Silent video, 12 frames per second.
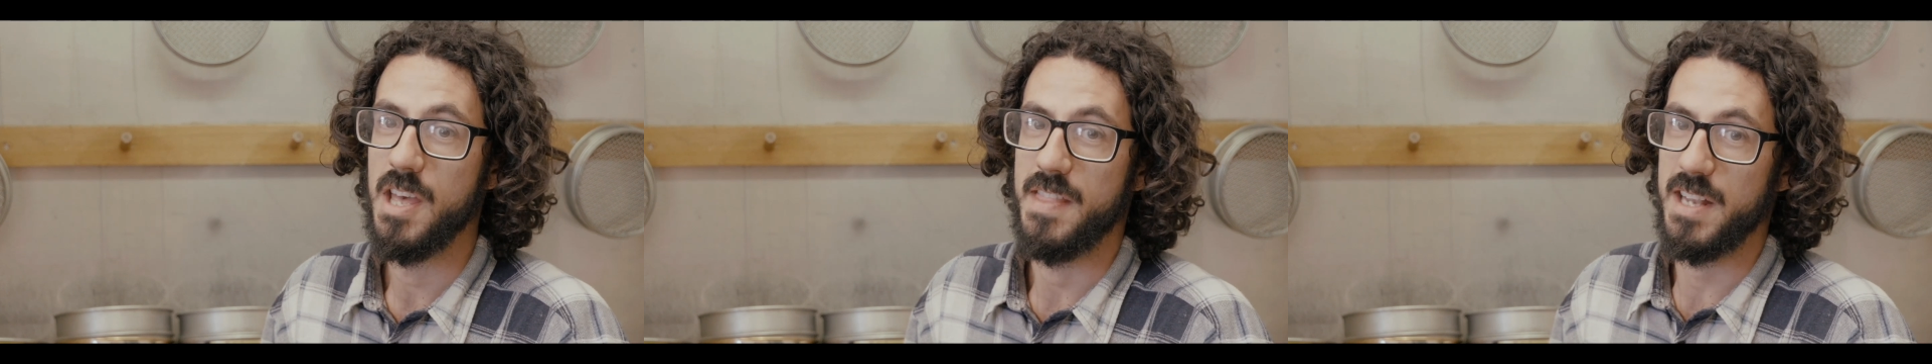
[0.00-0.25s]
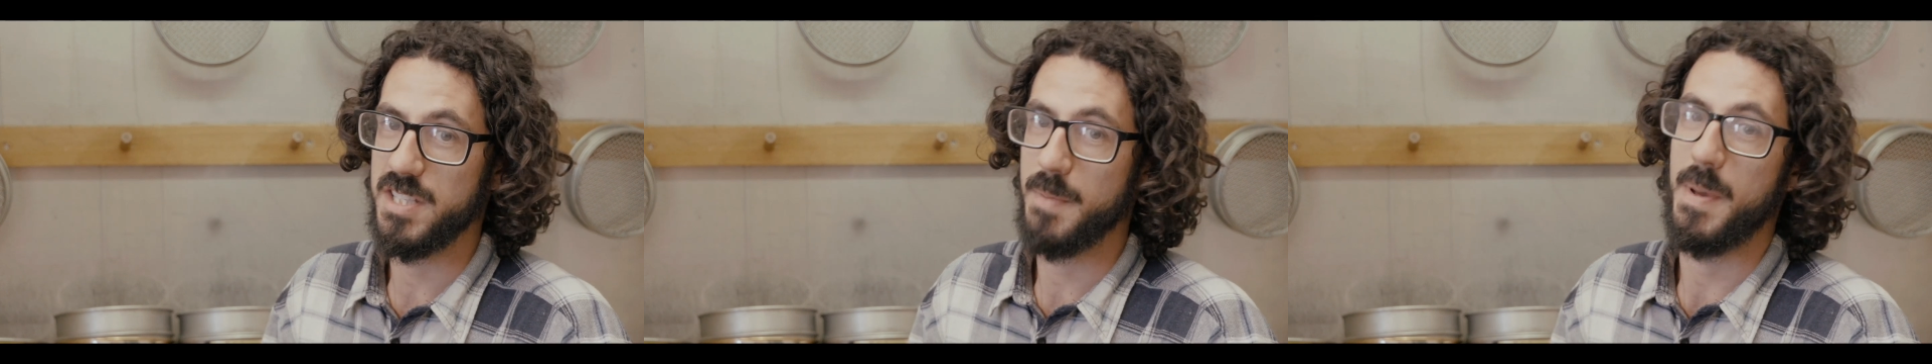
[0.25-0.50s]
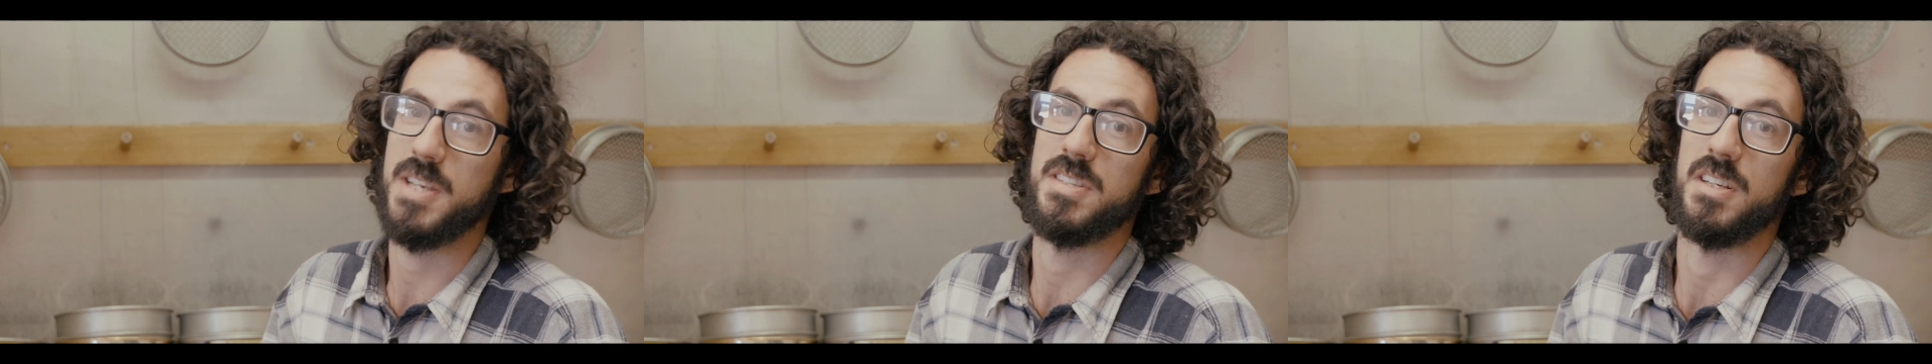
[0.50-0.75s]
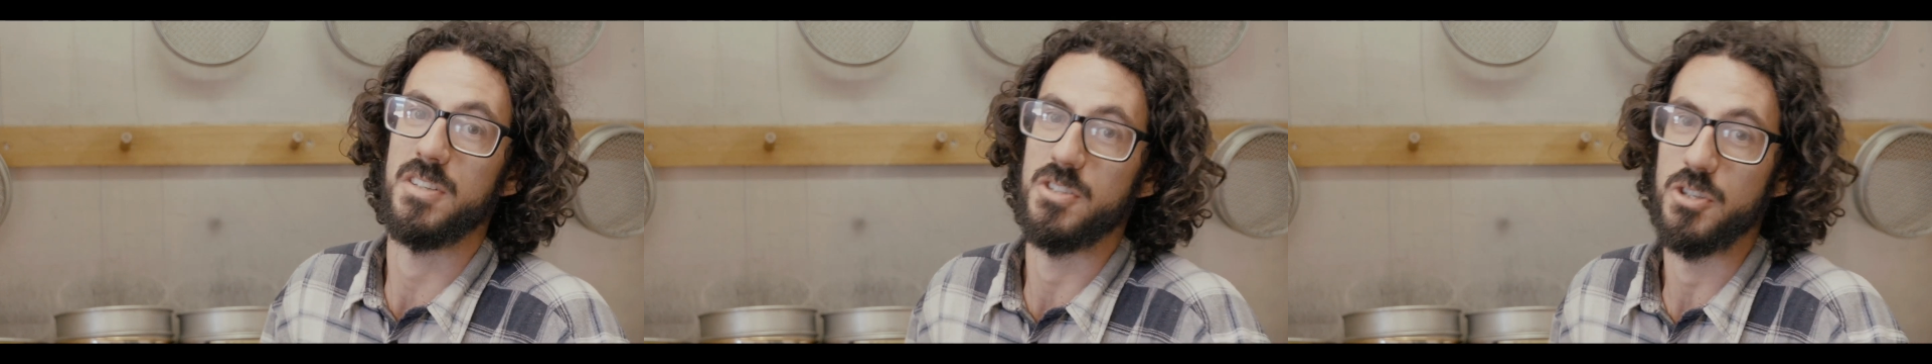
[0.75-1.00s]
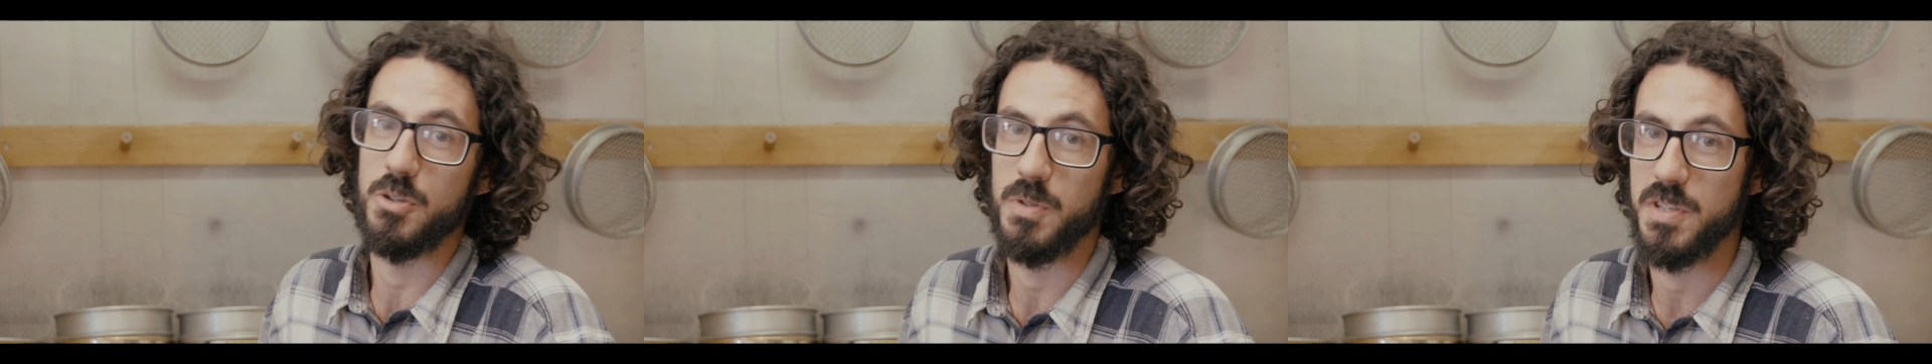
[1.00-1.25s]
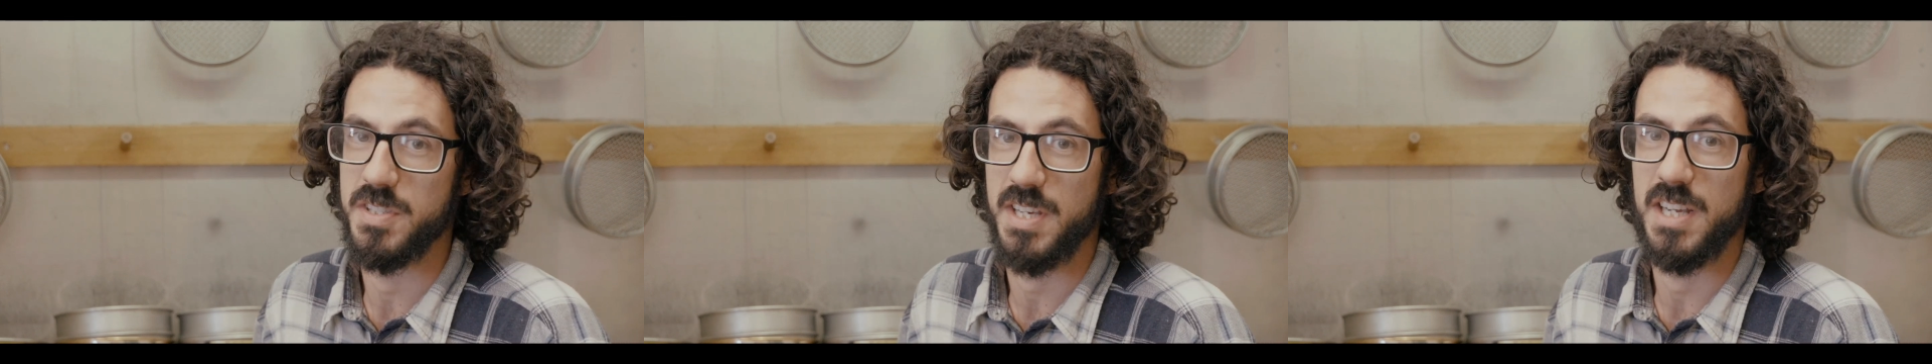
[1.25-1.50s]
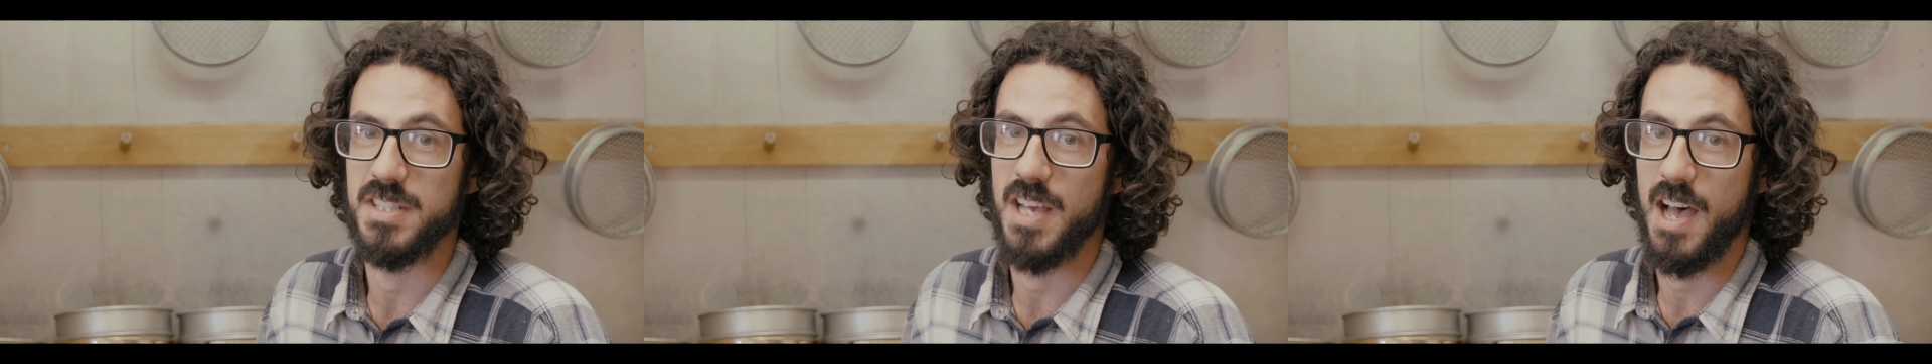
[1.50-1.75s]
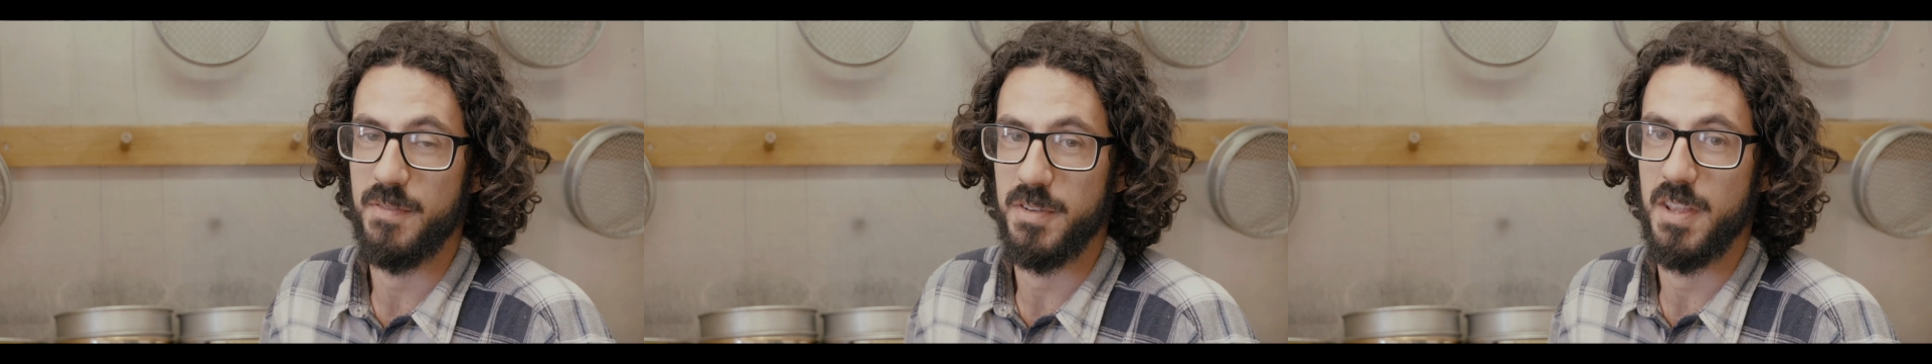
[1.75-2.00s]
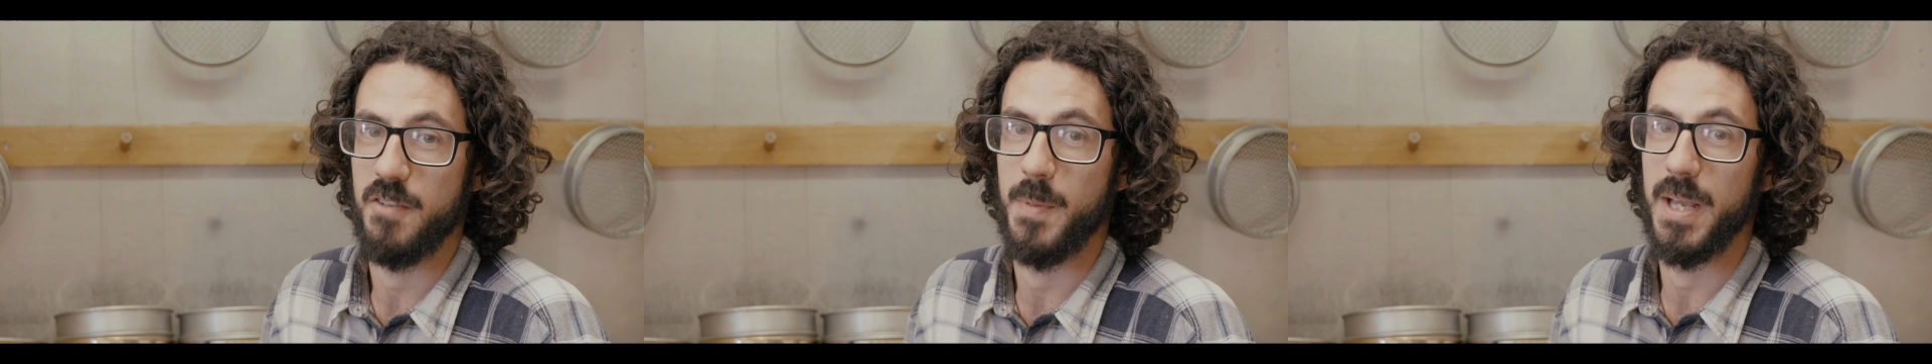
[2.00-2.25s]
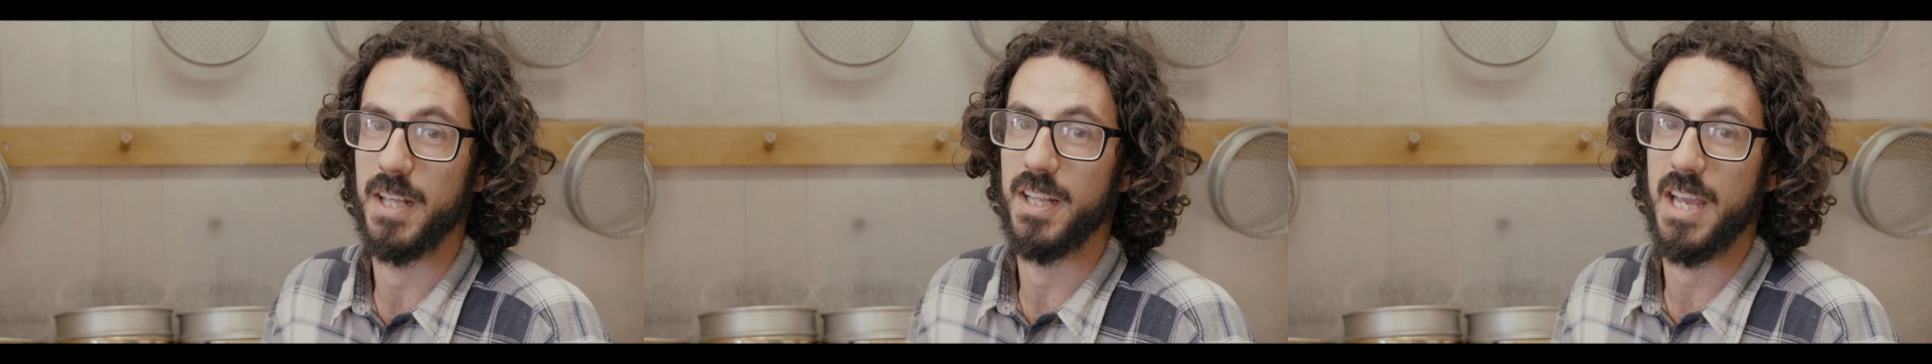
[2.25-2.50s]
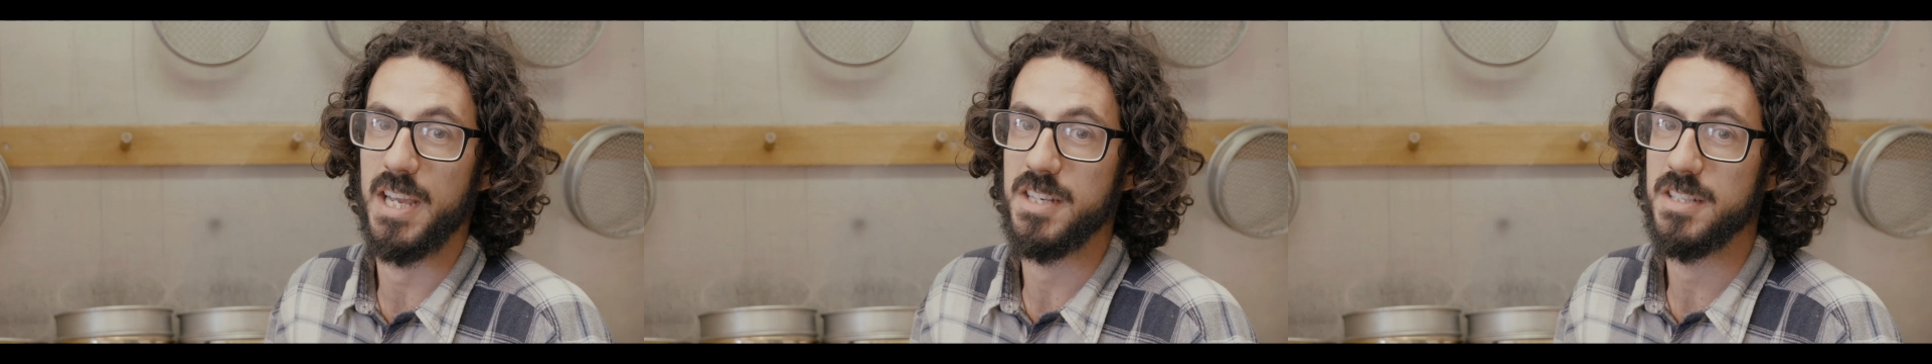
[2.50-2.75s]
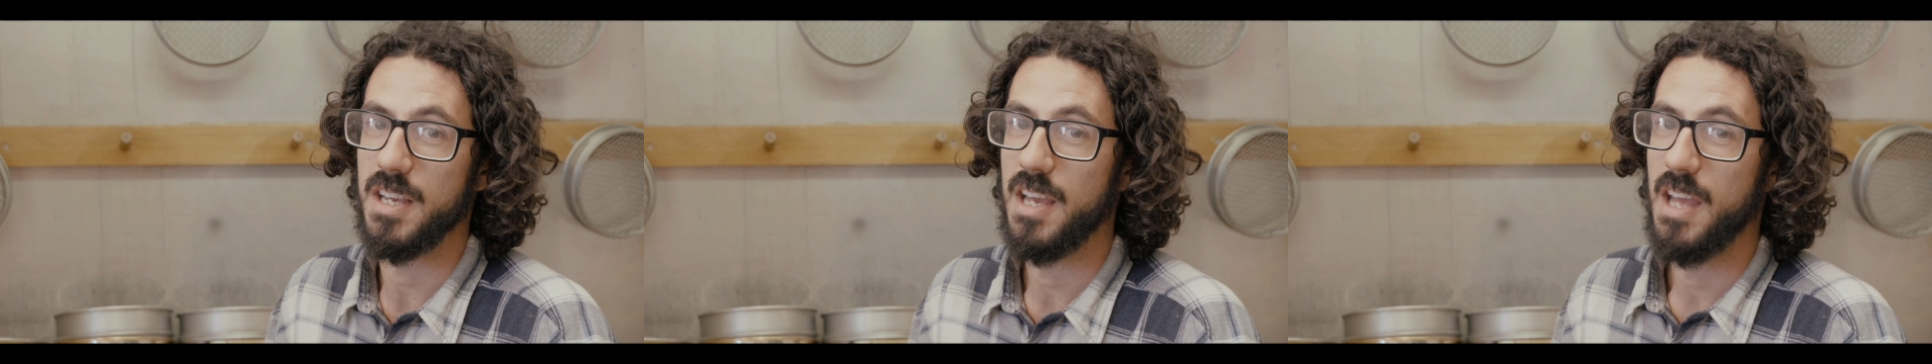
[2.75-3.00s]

that's the best thing to do with the seeds after they've been cleaned.